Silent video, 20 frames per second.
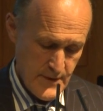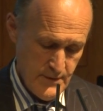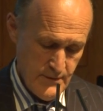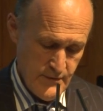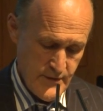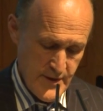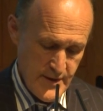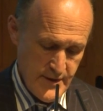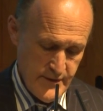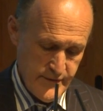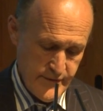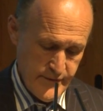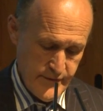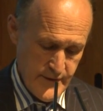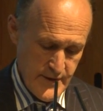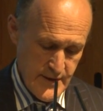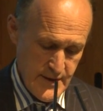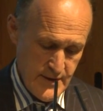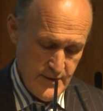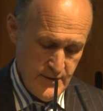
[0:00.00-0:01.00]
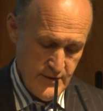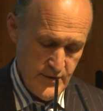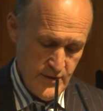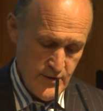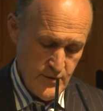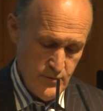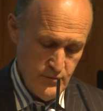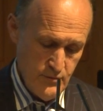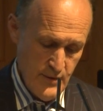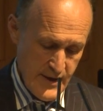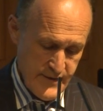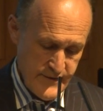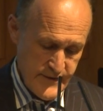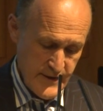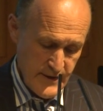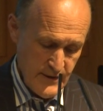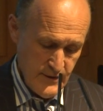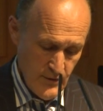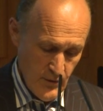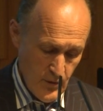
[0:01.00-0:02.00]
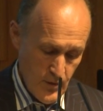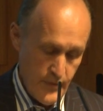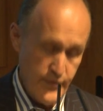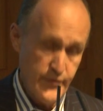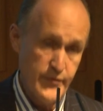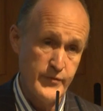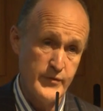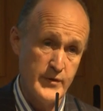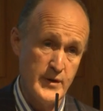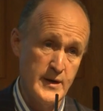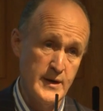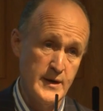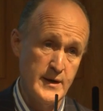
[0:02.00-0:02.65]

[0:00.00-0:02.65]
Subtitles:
there's the New Writing North